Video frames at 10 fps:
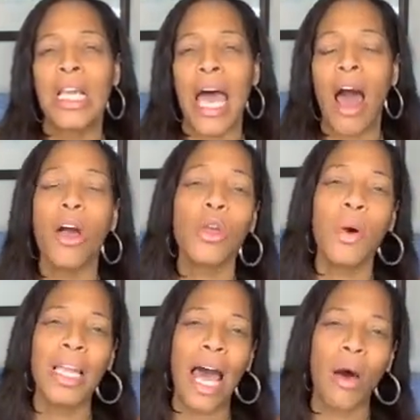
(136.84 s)
How
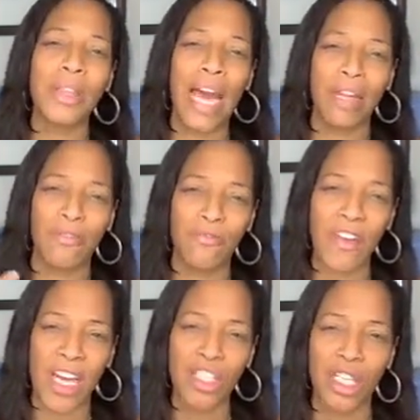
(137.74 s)
you allow that
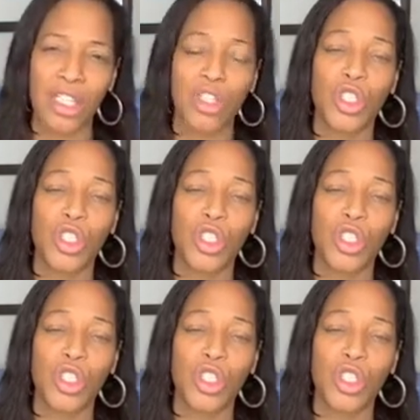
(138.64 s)
infection